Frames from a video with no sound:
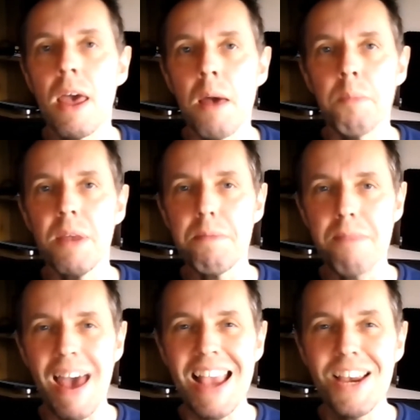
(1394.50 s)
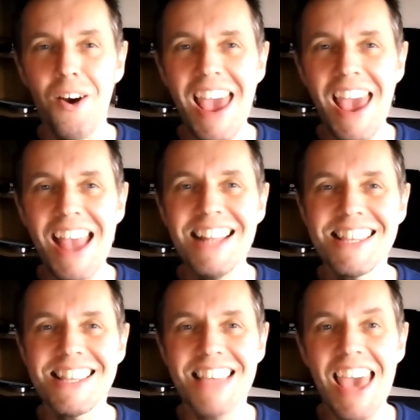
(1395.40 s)
But it may not end
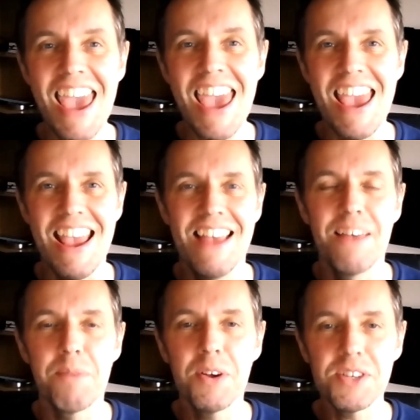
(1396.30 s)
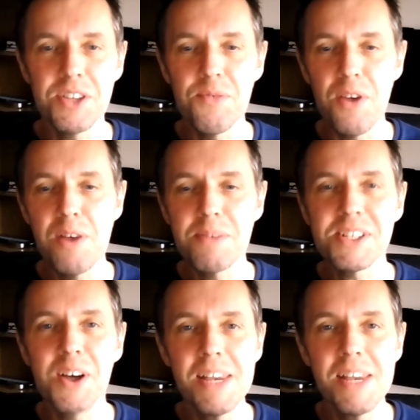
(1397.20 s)
there, because the rumour's
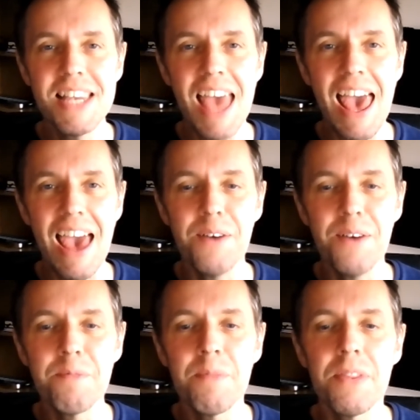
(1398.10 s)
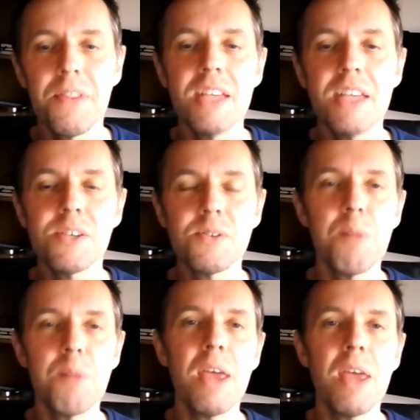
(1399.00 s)
coming now that he's also
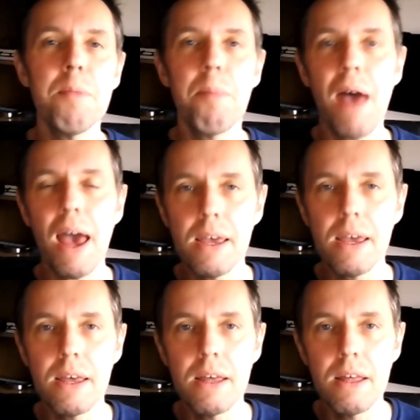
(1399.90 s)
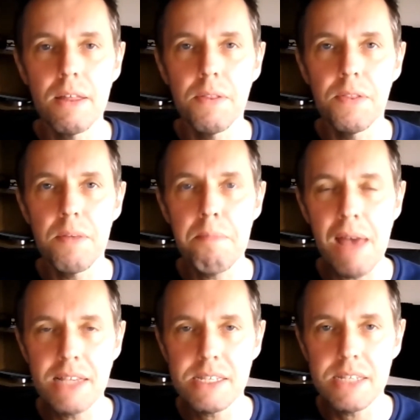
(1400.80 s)
bringing back the
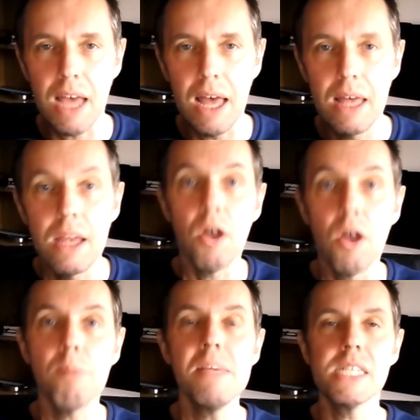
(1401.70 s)
Master. Not missing.